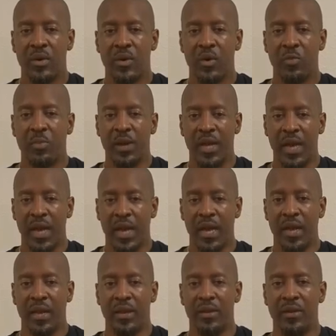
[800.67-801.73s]
Open the
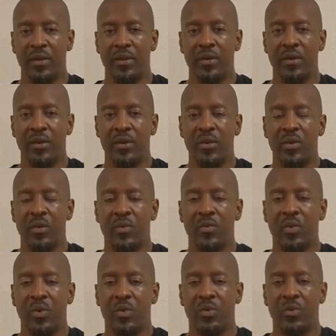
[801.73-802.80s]
hand,
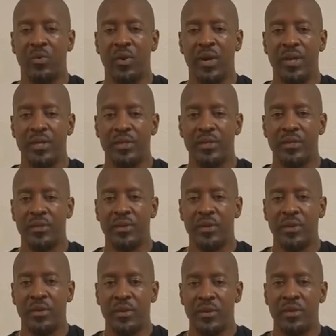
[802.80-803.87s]
roll the wrist,
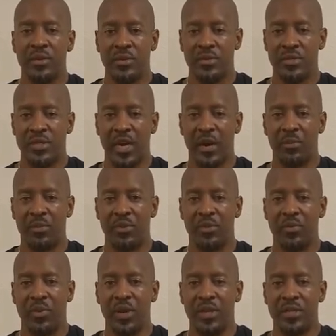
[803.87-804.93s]
chop with the
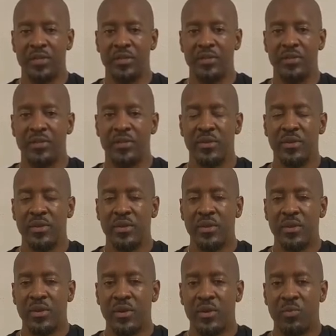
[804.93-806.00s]
wrist,
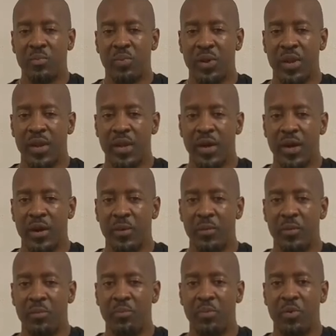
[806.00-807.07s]
pull it
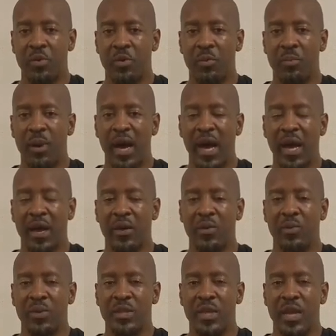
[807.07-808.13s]
up, pull back
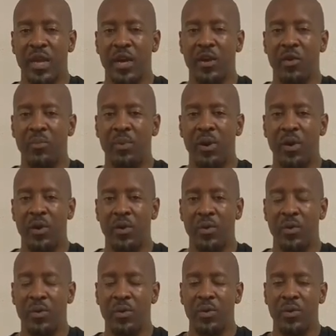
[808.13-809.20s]
with the
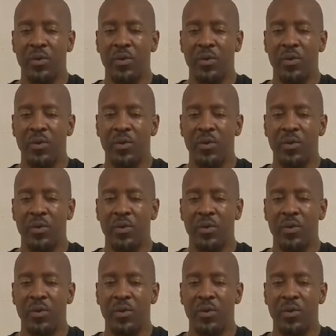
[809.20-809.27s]
elbow,